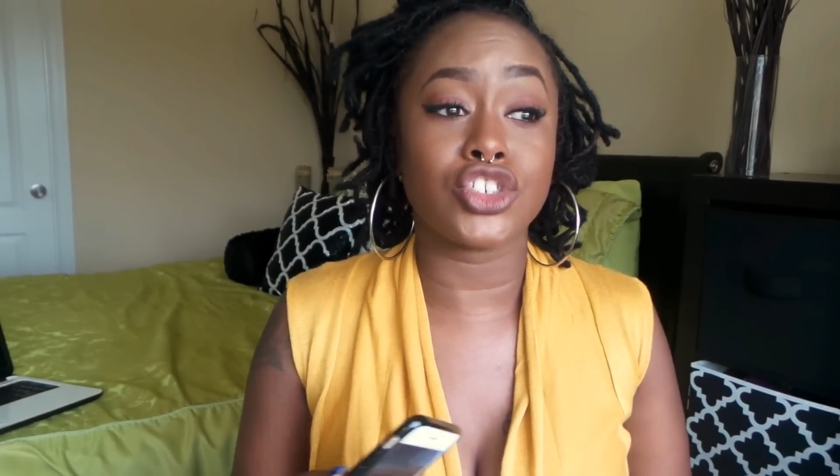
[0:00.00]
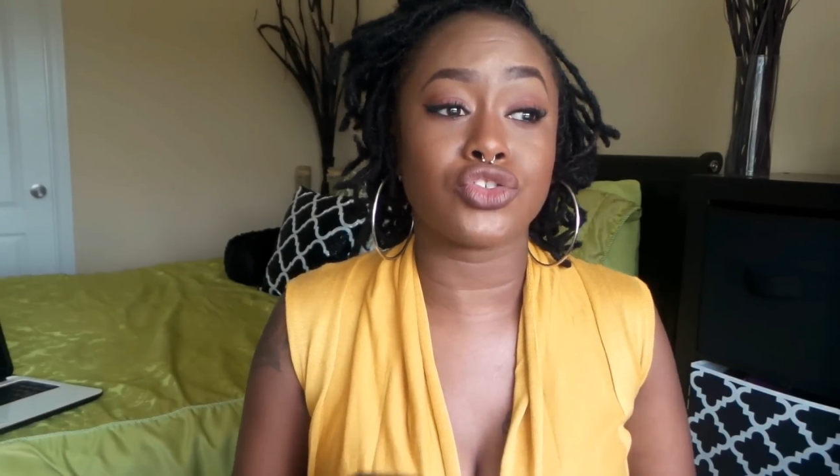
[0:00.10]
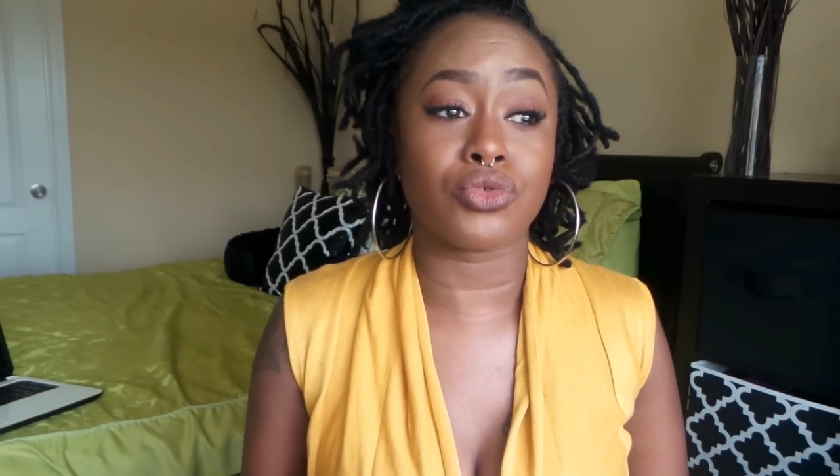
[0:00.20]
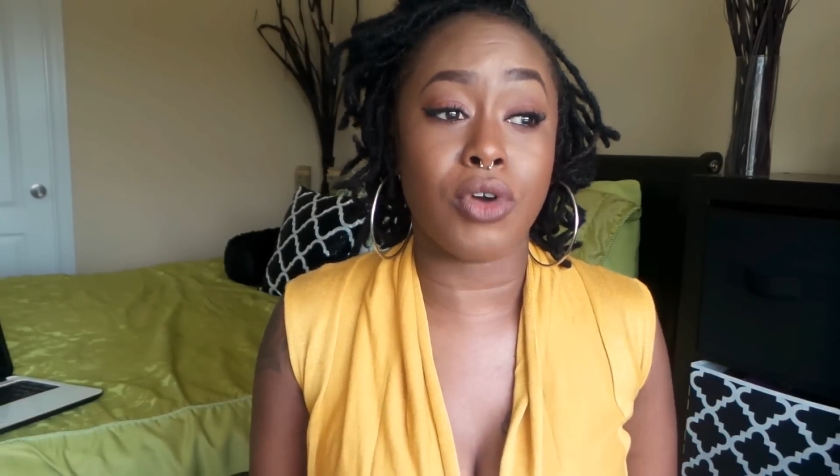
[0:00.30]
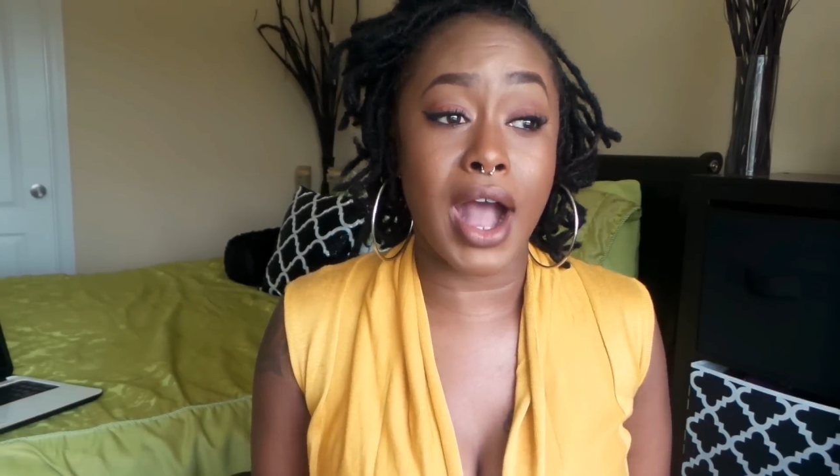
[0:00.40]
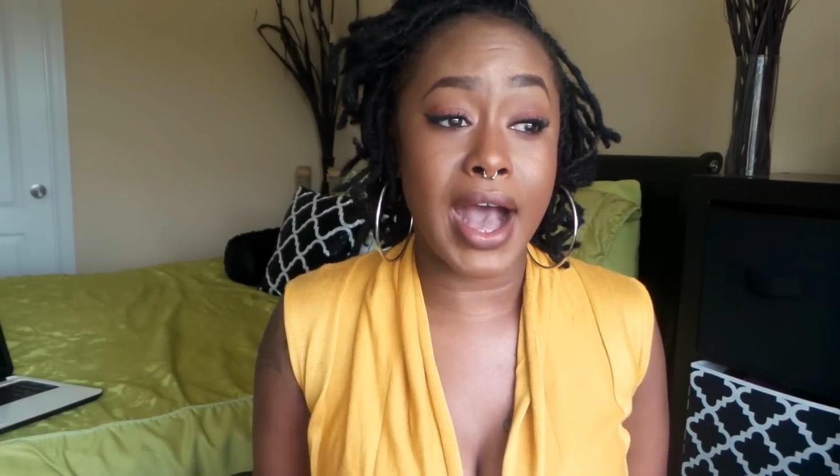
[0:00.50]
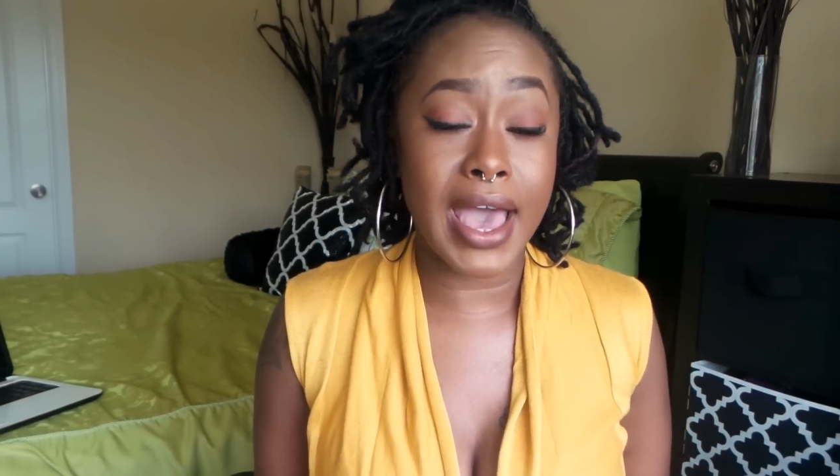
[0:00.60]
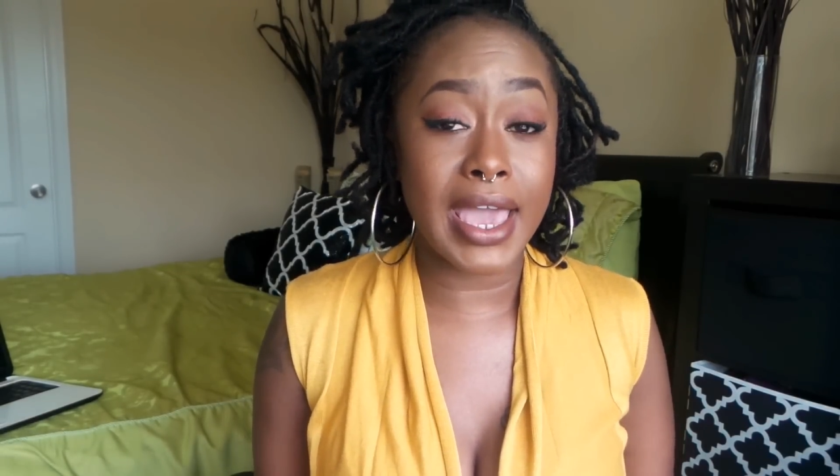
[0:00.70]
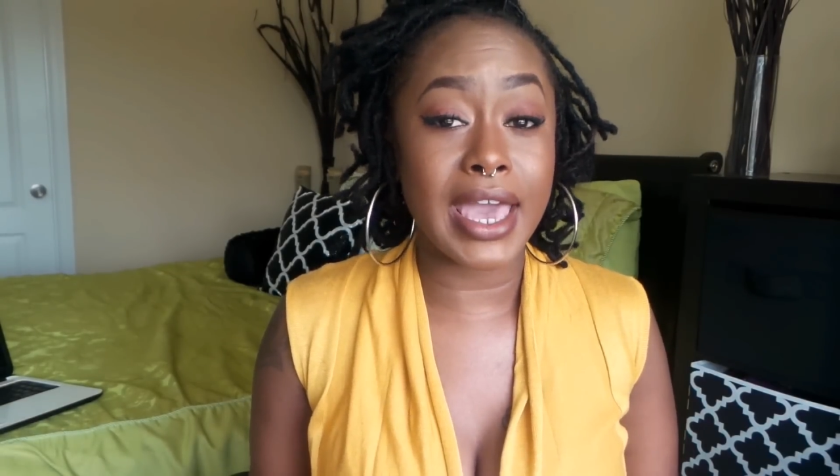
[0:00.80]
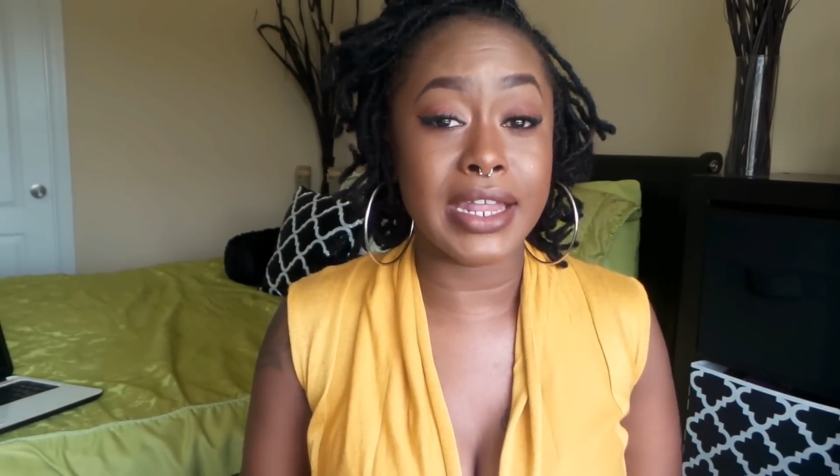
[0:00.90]

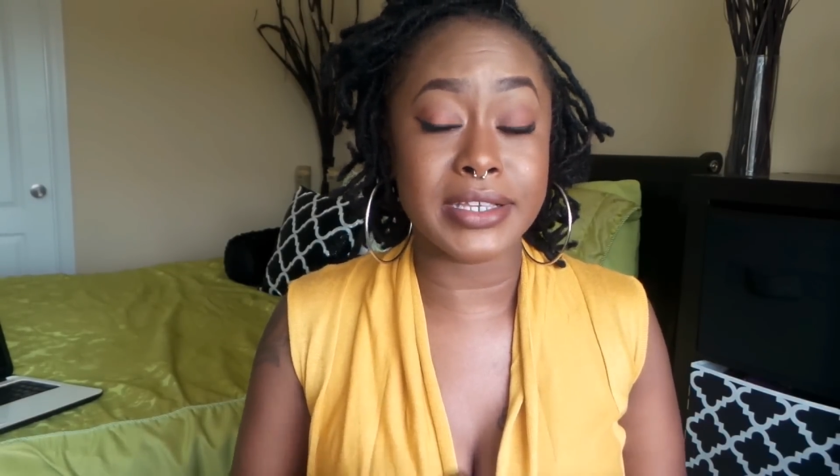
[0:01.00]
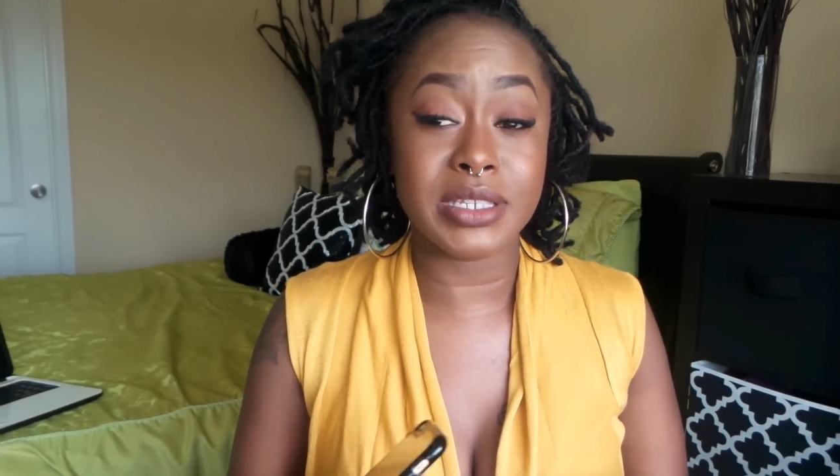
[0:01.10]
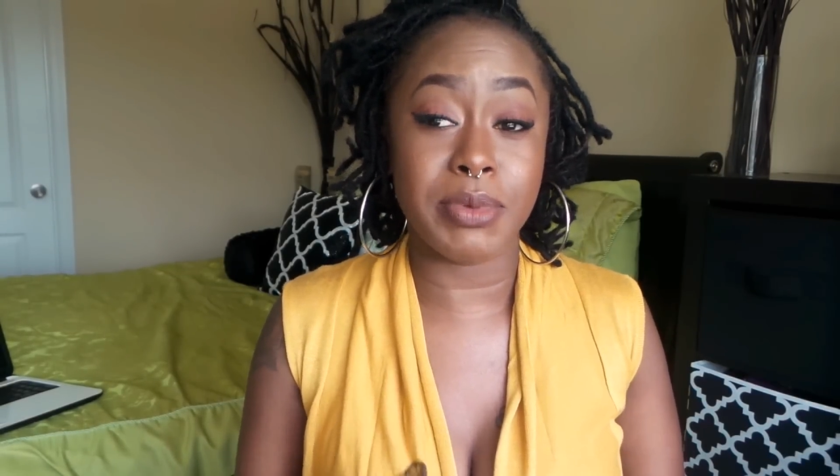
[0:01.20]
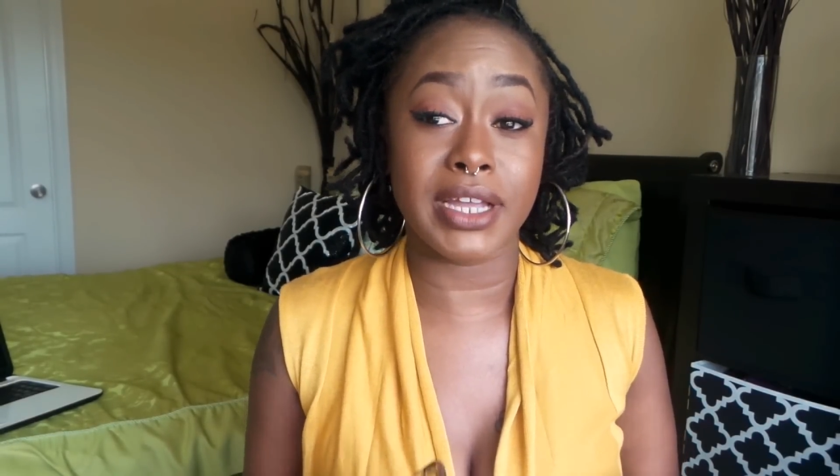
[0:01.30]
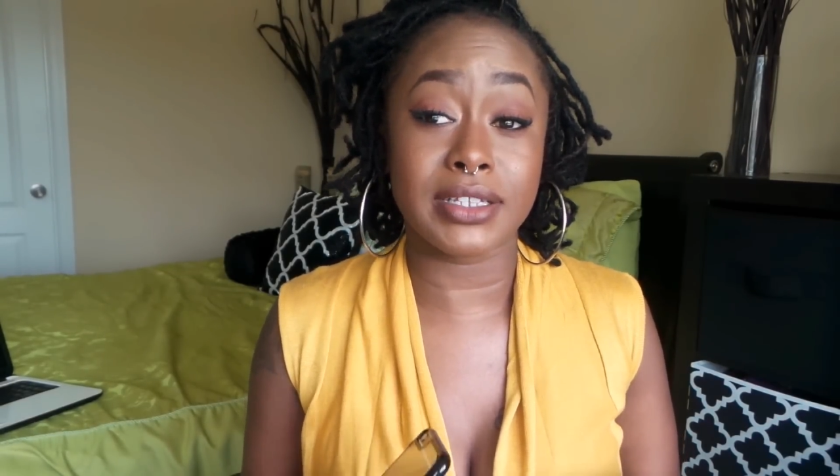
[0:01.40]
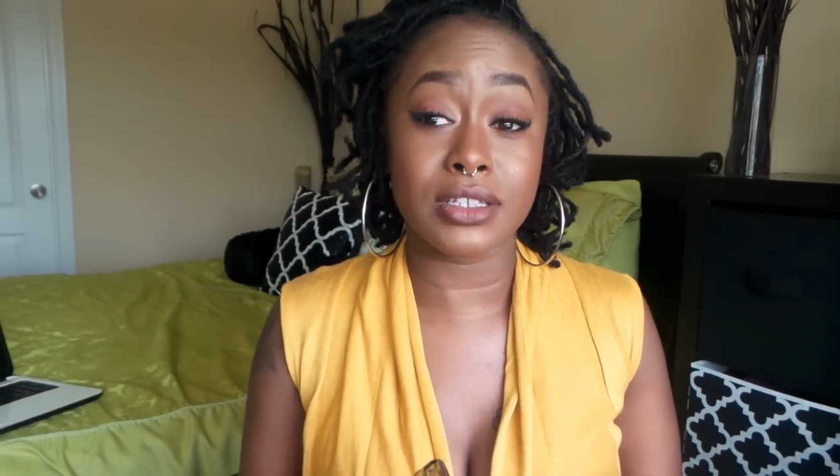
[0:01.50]
dry and expect